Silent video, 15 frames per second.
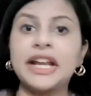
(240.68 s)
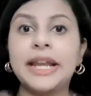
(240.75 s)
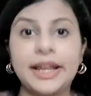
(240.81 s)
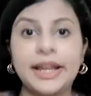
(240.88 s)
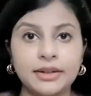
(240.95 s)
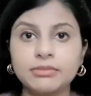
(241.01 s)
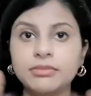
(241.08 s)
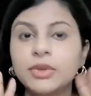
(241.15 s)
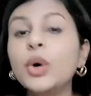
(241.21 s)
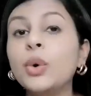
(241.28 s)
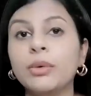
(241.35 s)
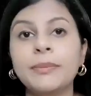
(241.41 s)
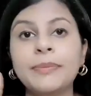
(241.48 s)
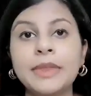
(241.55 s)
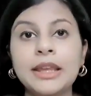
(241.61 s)
failing.
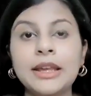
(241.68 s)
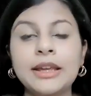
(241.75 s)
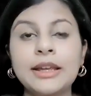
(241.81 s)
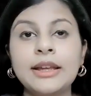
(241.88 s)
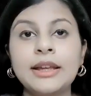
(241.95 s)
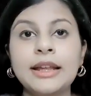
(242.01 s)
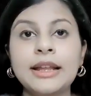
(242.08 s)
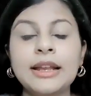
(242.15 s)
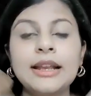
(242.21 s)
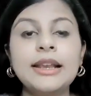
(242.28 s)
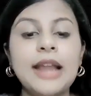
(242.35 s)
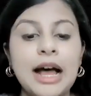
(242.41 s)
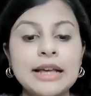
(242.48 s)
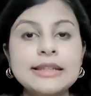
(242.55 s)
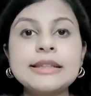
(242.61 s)
No.
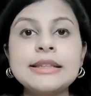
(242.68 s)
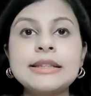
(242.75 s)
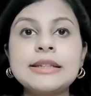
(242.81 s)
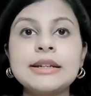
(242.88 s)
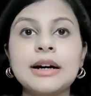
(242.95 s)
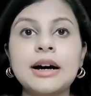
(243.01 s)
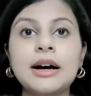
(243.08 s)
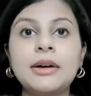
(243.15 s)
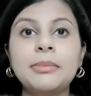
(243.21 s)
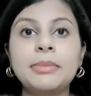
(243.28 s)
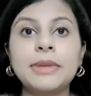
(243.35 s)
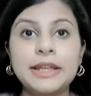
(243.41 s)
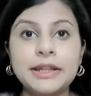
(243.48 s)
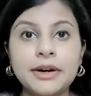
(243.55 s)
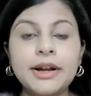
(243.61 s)
Last
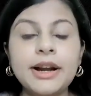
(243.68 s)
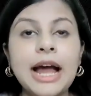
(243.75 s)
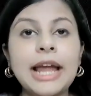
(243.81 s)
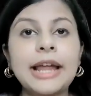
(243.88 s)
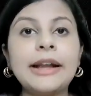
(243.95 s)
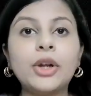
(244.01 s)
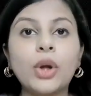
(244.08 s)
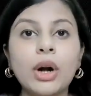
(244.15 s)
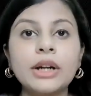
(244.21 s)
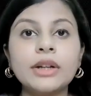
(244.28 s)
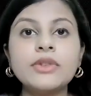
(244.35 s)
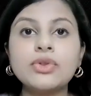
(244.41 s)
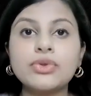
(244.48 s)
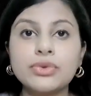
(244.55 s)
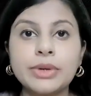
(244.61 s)
year, I taught
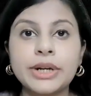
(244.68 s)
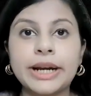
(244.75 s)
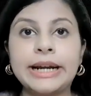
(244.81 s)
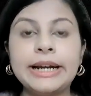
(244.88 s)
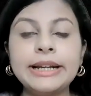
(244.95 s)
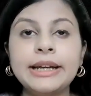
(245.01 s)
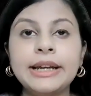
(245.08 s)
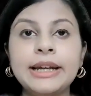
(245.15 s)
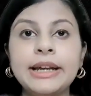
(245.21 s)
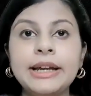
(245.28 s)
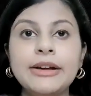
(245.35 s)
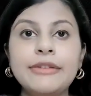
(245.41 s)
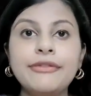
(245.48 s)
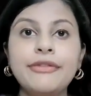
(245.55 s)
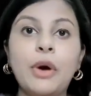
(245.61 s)
a student
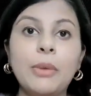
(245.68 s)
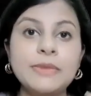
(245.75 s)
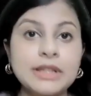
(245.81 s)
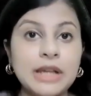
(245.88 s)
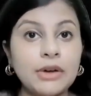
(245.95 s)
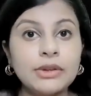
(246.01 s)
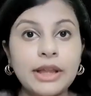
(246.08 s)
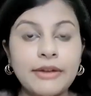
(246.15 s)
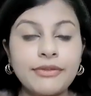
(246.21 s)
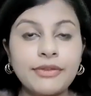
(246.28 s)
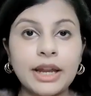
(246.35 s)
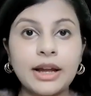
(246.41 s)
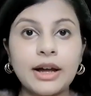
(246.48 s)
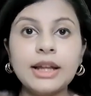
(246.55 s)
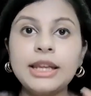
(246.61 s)
from South
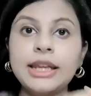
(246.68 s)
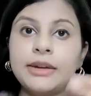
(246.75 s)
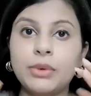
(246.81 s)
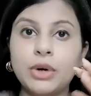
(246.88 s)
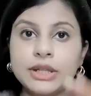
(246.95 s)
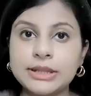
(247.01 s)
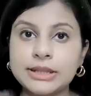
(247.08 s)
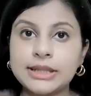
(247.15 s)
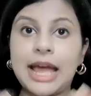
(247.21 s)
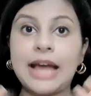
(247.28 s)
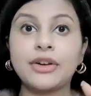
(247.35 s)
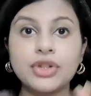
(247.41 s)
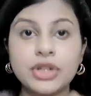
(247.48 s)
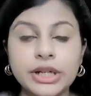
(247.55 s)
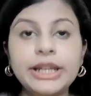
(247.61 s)
Africa. He was
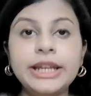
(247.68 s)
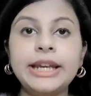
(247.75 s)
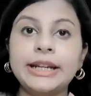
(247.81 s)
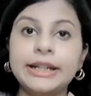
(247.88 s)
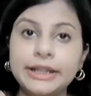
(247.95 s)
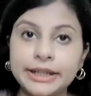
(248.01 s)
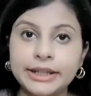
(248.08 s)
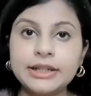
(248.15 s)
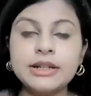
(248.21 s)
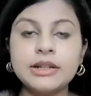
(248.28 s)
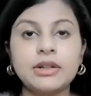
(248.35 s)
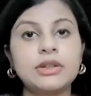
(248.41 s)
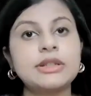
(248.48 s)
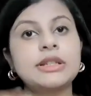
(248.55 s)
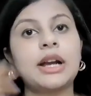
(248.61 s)
actually Indian,
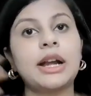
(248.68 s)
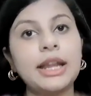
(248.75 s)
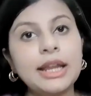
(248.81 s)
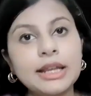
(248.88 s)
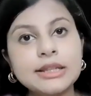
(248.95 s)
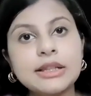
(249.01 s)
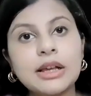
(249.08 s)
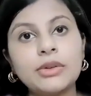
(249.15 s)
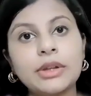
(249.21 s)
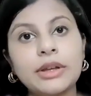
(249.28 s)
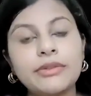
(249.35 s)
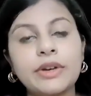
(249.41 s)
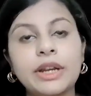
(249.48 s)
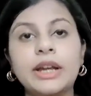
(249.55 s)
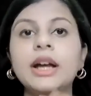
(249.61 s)
studying in South
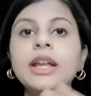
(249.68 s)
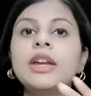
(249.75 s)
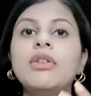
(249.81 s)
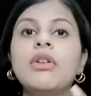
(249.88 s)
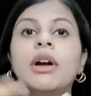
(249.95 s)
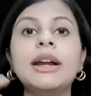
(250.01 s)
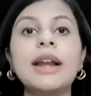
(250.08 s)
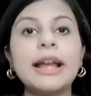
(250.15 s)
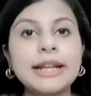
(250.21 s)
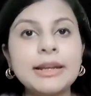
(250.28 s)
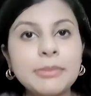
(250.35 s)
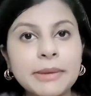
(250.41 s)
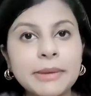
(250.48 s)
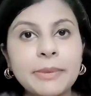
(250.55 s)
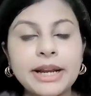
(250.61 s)
Africa. He got
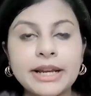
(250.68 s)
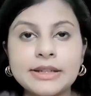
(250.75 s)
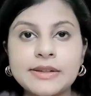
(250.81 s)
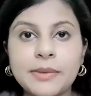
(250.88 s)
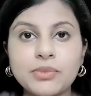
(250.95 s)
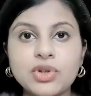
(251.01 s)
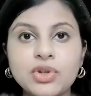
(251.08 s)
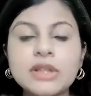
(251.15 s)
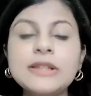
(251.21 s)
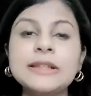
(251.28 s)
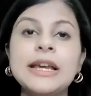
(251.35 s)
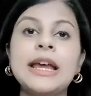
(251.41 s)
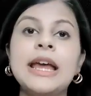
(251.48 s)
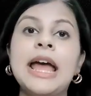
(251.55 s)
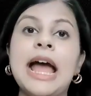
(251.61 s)
9 paper exemptions
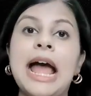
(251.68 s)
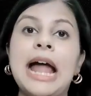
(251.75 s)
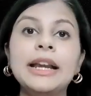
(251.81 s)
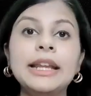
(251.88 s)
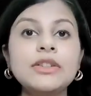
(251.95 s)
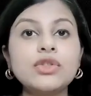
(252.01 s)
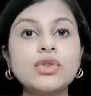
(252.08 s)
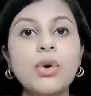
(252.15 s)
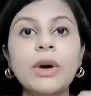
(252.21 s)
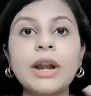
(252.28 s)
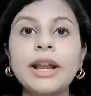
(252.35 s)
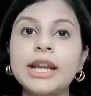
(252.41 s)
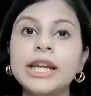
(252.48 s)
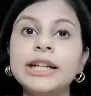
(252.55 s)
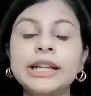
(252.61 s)
and he scored
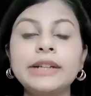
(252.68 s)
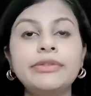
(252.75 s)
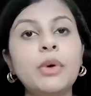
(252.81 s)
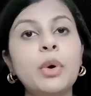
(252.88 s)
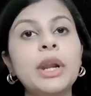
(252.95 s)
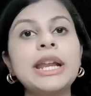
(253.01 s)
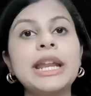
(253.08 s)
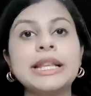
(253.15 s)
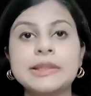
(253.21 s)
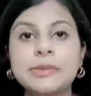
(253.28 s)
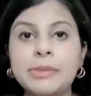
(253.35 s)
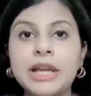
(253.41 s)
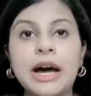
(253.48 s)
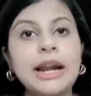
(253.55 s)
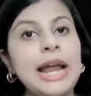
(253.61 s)
an 84 in
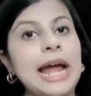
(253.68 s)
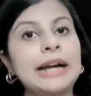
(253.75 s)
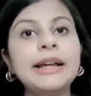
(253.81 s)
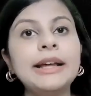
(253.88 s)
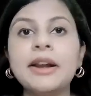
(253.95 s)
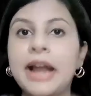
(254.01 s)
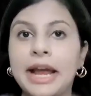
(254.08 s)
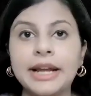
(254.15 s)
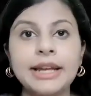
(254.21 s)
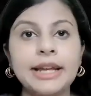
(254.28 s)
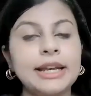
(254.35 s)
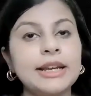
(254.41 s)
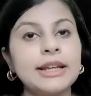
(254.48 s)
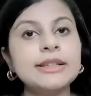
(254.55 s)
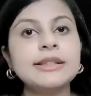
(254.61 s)
SBR and a rank
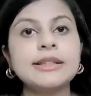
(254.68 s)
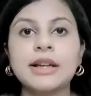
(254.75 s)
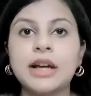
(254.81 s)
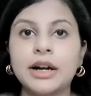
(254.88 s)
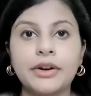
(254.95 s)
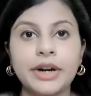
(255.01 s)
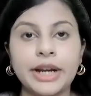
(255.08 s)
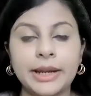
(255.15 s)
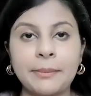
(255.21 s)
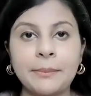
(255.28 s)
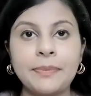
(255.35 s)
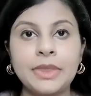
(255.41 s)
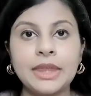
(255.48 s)
in his country,